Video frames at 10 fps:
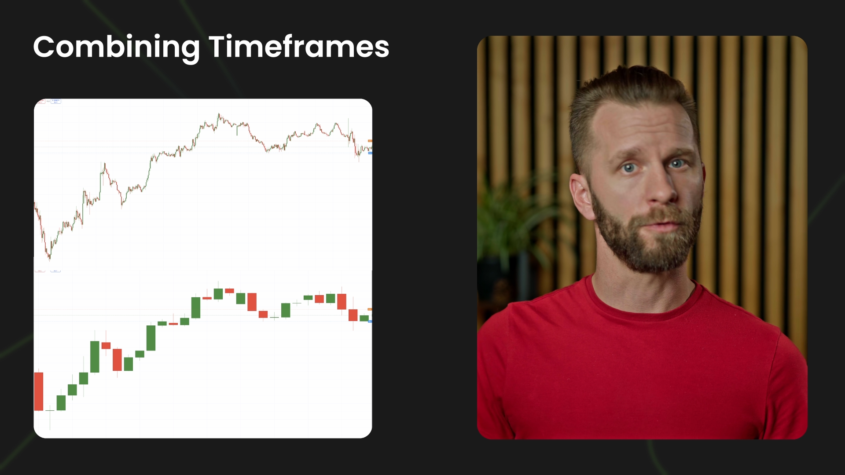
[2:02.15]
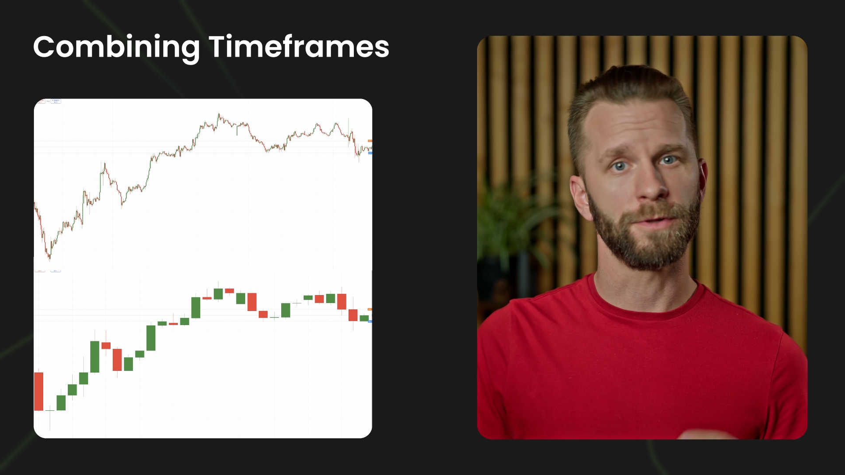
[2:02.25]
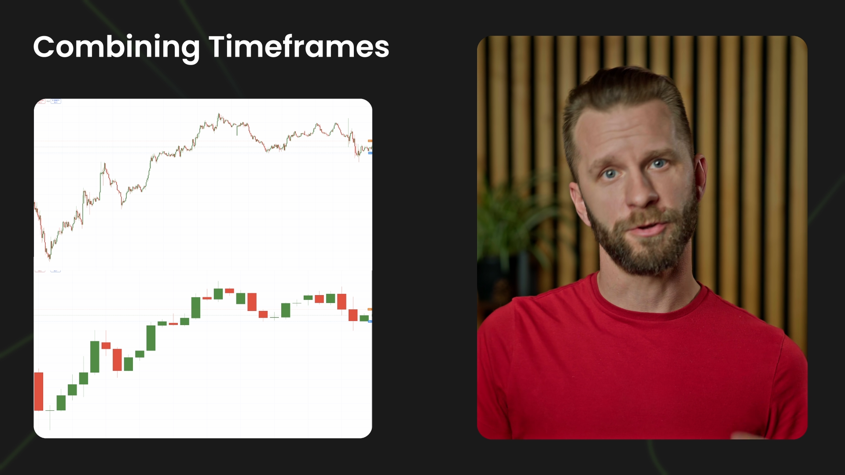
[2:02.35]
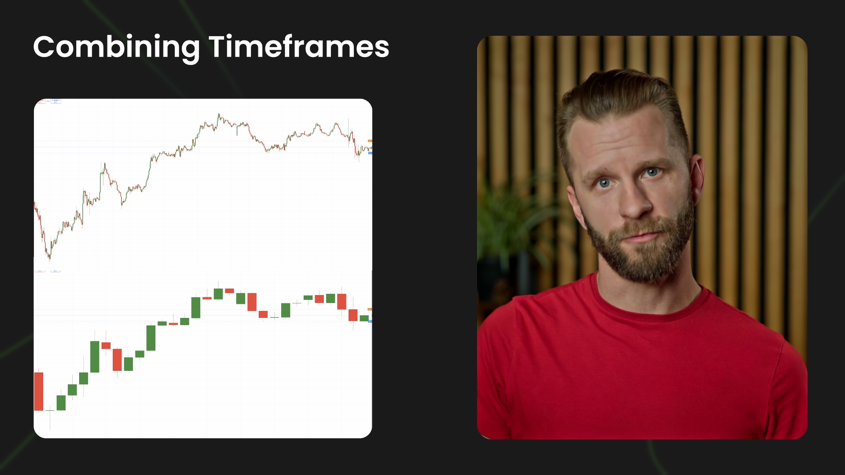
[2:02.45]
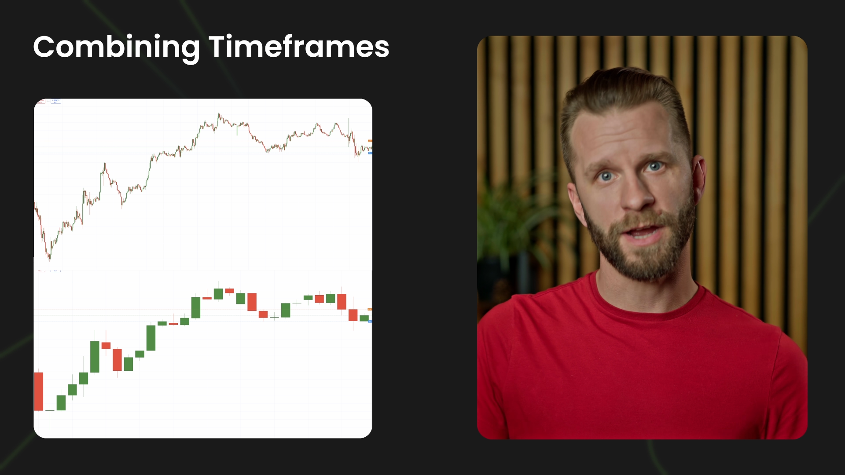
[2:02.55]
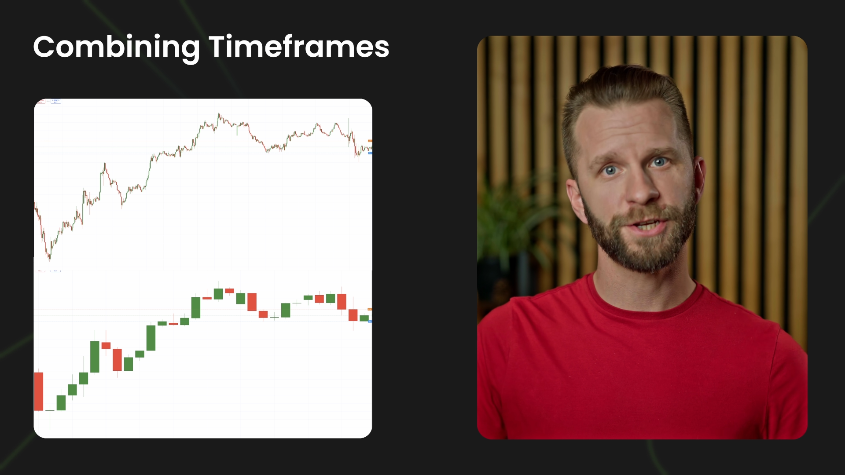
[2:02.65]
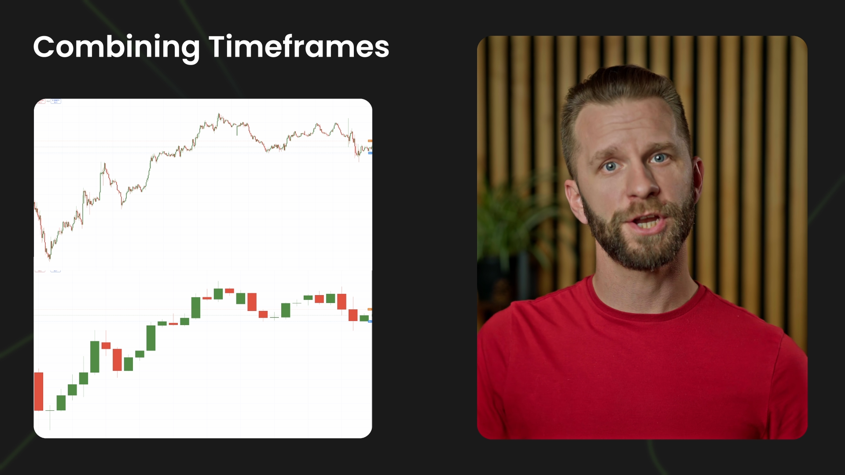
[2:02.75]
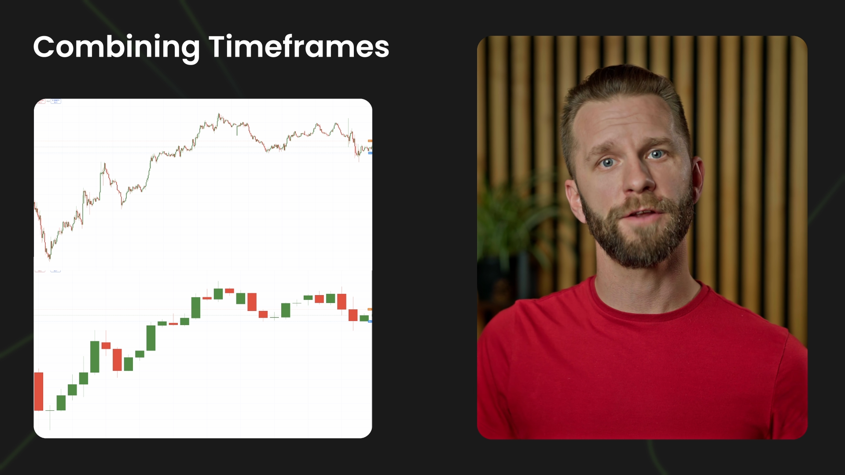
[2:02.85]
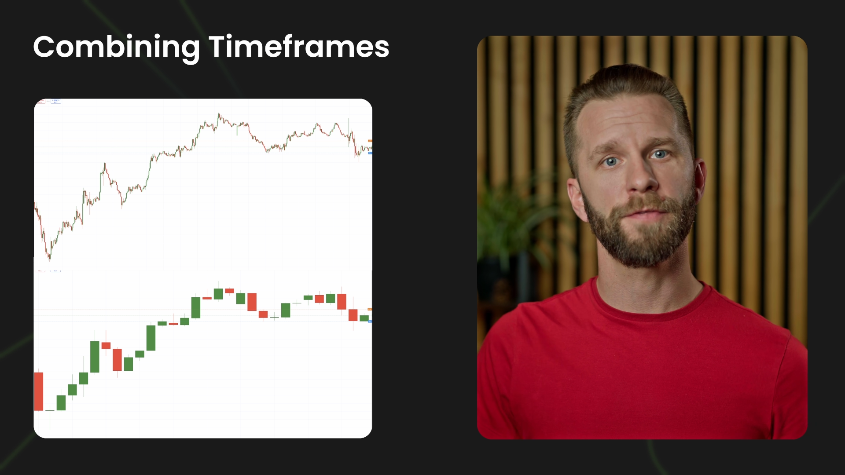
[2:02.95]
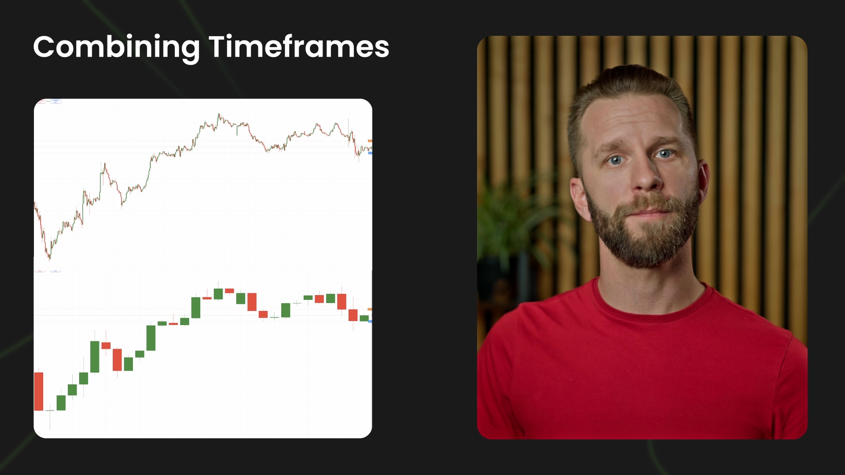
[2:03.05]
direction
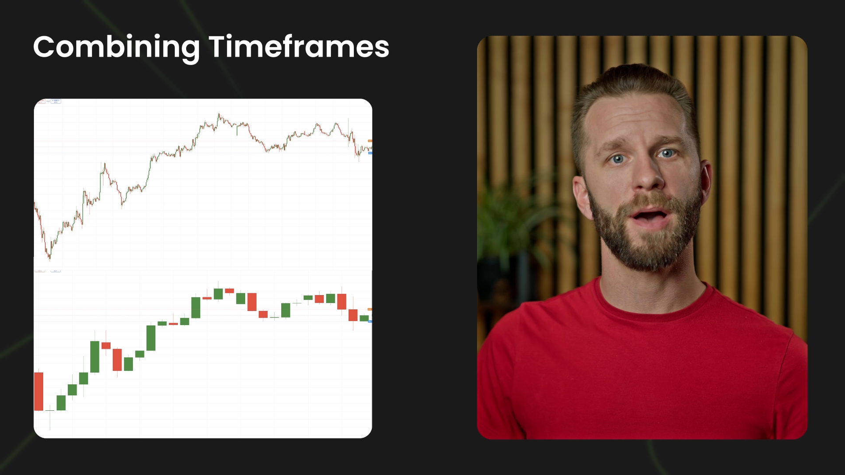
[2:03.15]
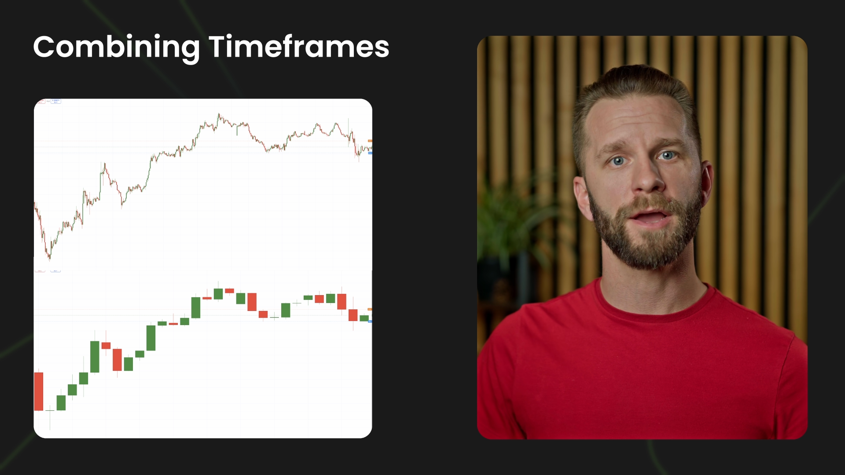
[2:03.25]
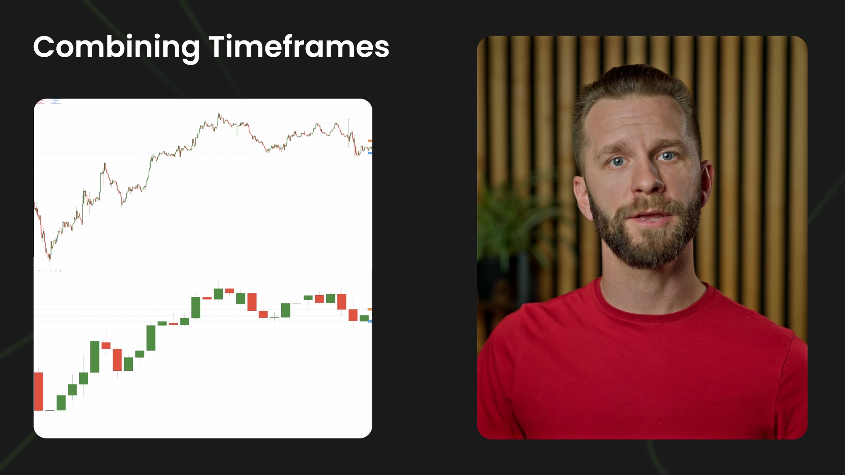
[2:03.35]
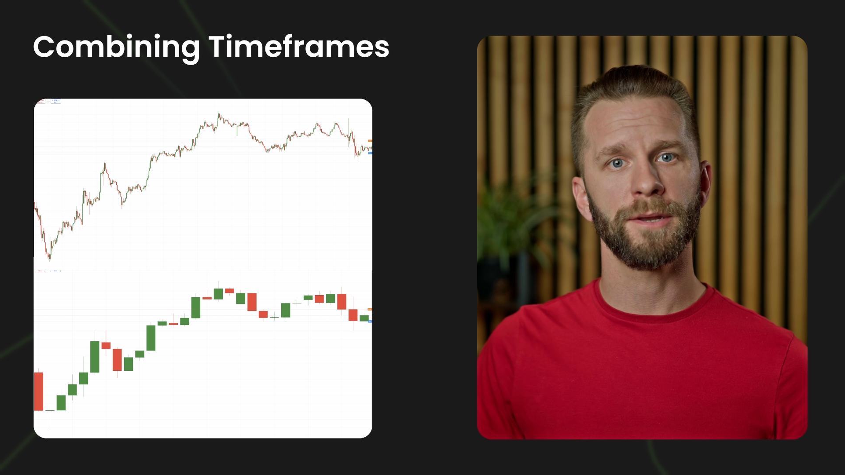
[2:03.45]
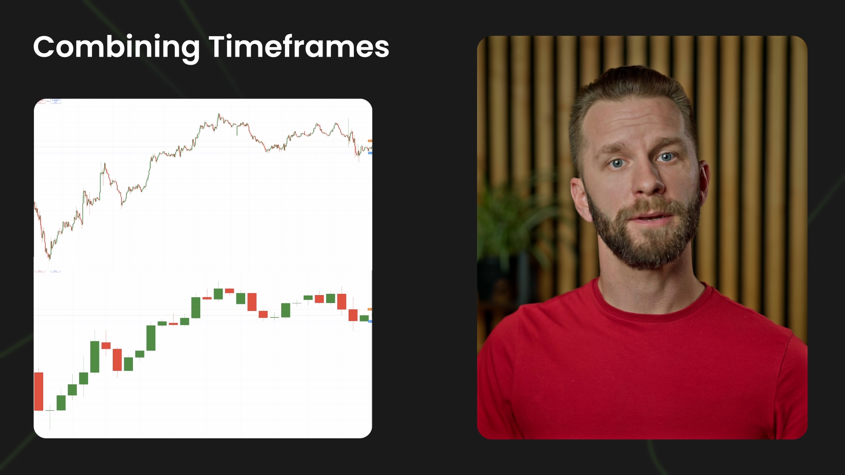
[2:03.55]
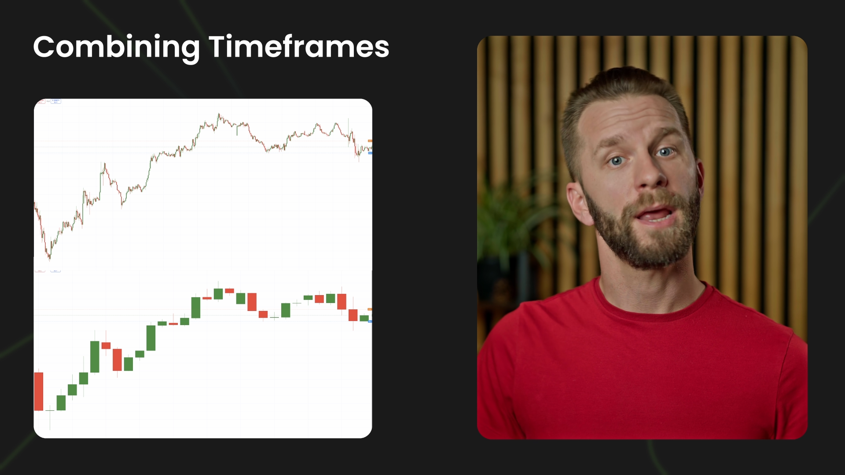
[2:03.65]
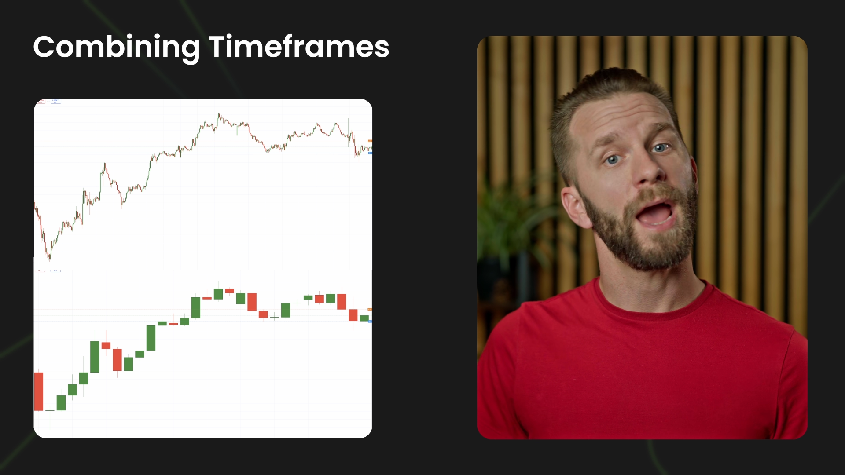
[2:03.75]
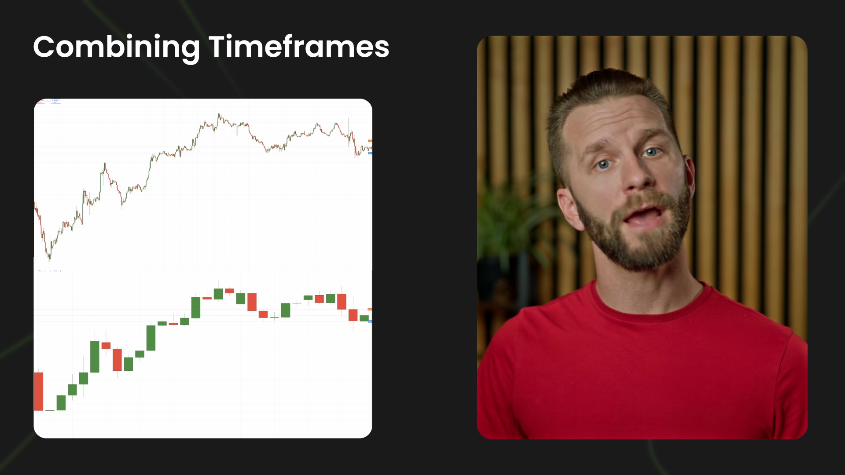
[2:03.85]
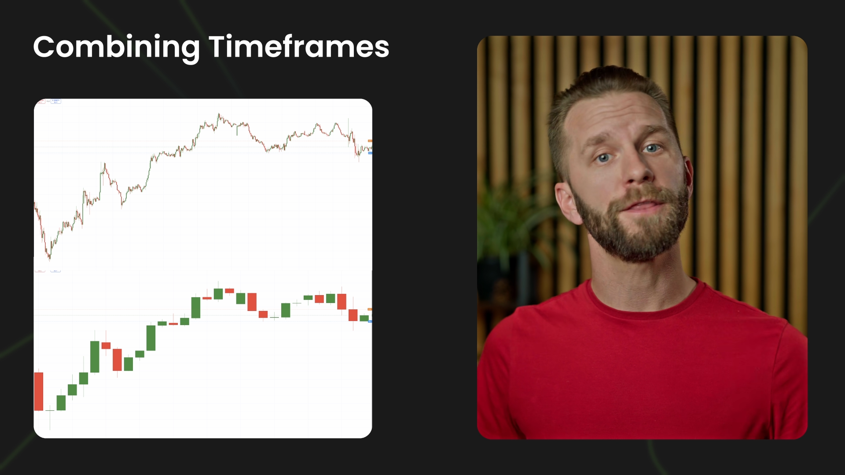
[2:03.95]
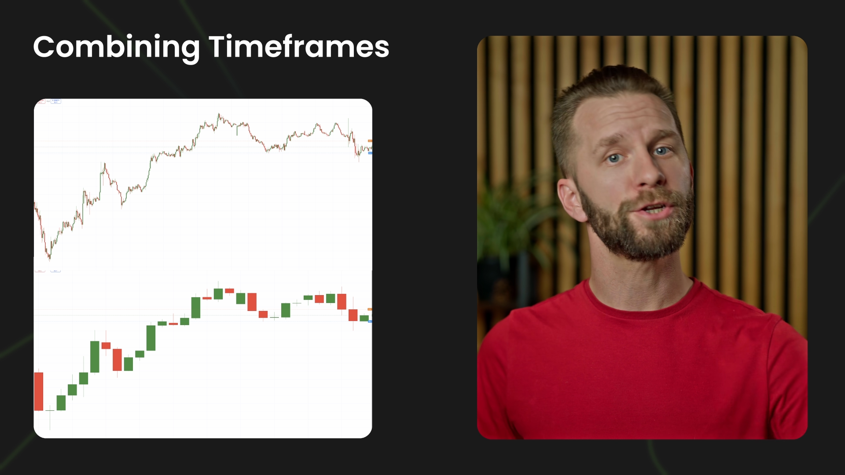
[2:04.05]
of the market
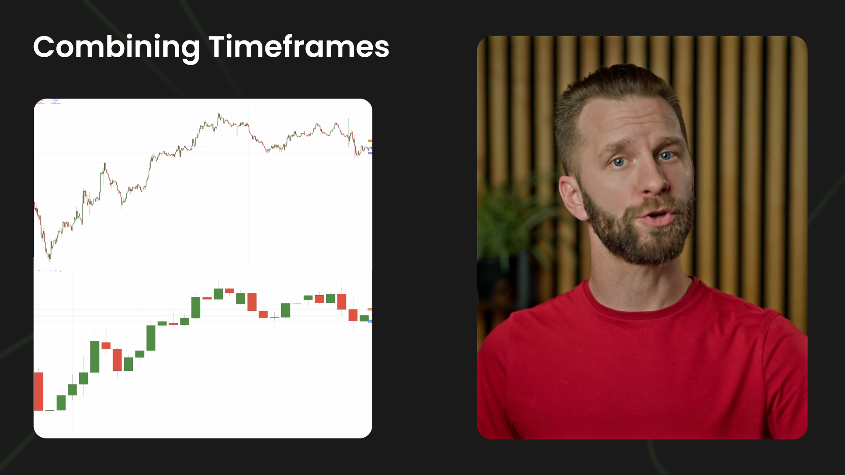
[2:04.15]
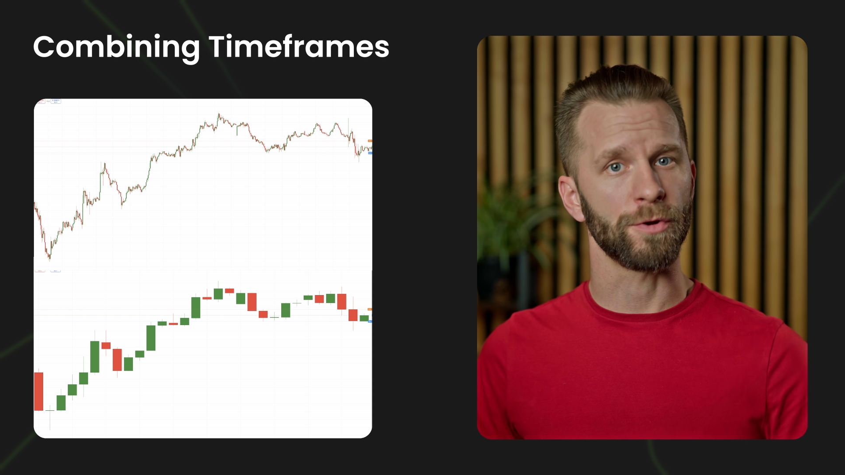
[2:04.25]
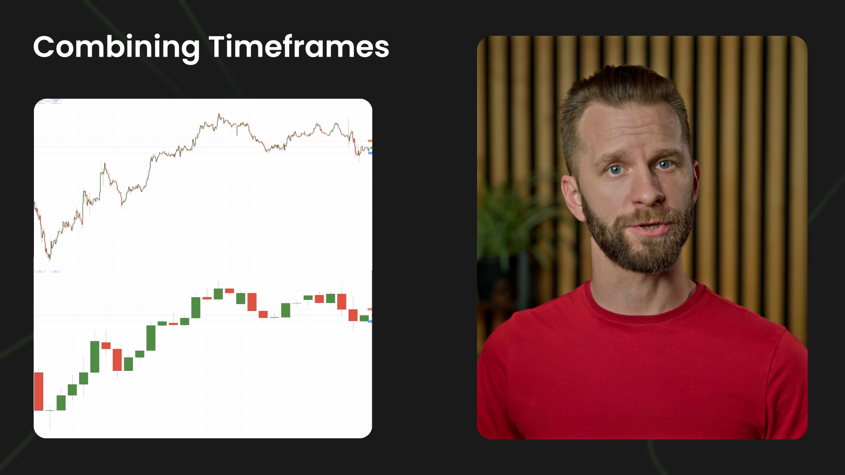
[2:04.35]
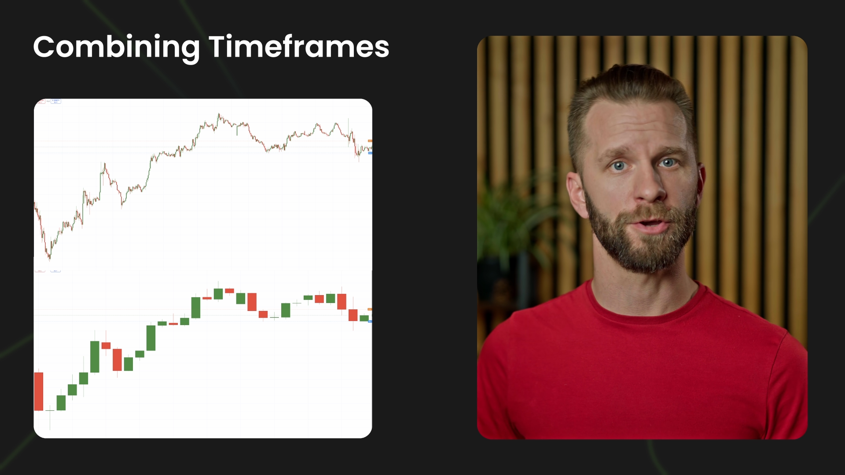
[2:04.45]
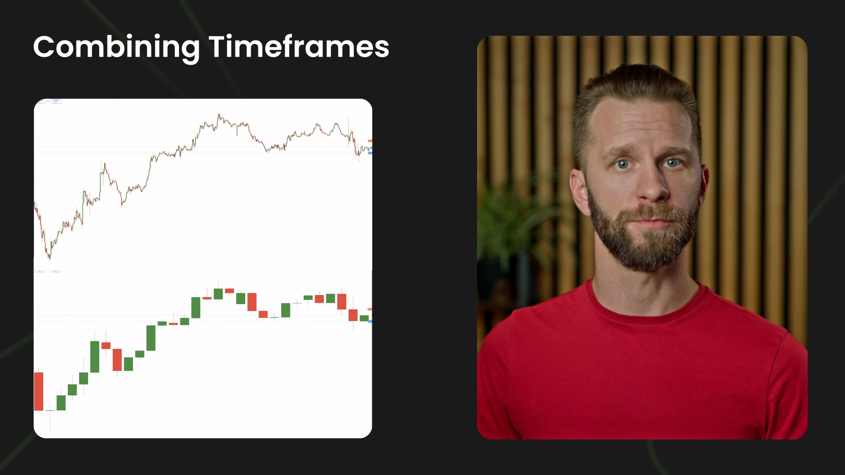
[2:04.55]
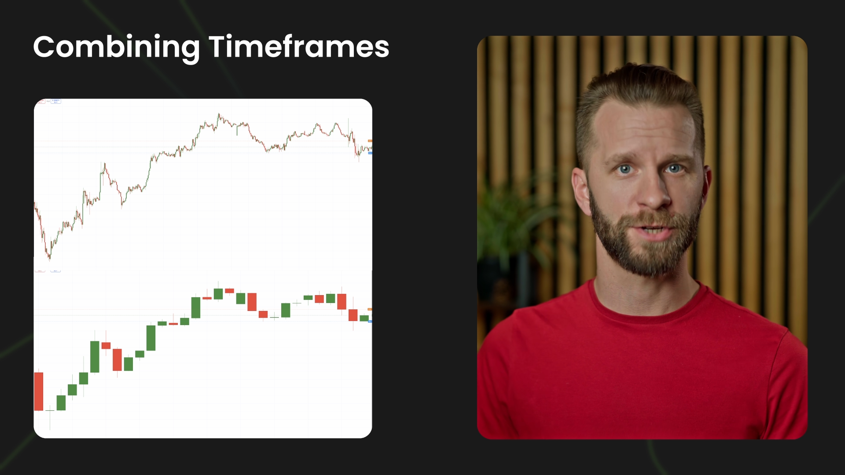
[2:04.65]
and the short-term